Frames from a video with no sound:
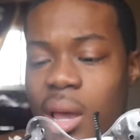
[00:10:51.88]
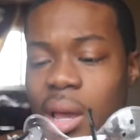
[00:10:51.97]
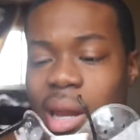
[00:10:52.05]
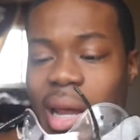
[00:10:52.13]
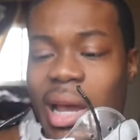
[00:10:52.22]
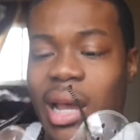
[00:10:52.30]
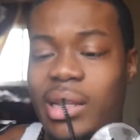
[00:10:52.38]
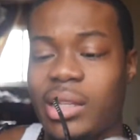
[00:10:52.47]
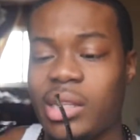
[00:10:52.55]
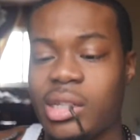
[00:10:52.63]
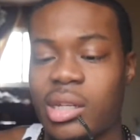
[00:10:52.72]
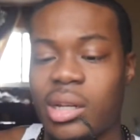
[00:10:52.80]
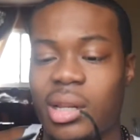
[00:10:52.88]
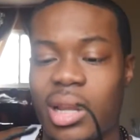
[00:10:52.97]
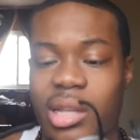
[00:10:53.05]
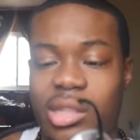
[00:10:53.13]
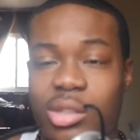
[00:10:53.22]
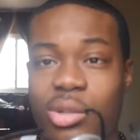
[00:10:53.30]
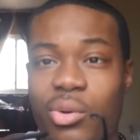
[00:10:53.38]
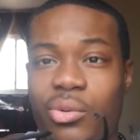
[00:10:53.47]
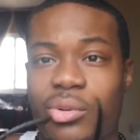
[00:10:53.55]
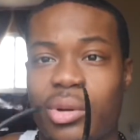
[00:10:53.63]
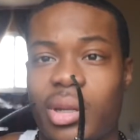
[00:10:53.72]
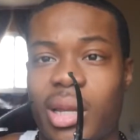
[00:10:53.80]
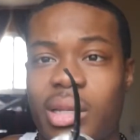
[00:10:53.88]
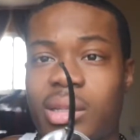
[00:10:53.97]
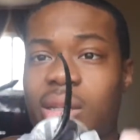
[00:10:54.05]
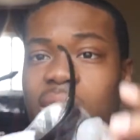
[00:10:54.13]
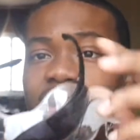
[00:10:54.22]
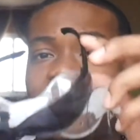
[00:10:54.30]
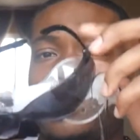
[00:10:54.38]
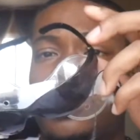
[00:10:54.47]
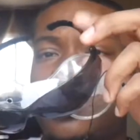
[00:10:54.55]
and I had these sunglasses over it like this.